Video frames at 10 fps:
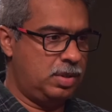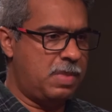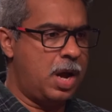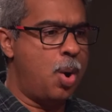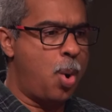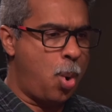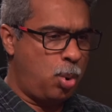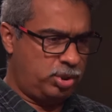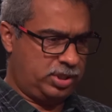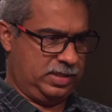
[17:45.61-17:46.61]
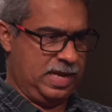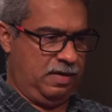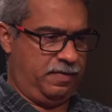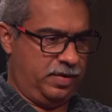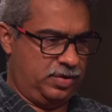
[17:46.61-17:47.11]
my whole
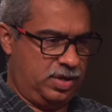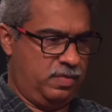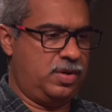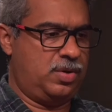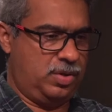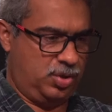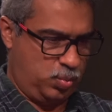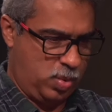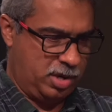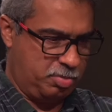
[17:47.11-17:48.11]
self is given to this one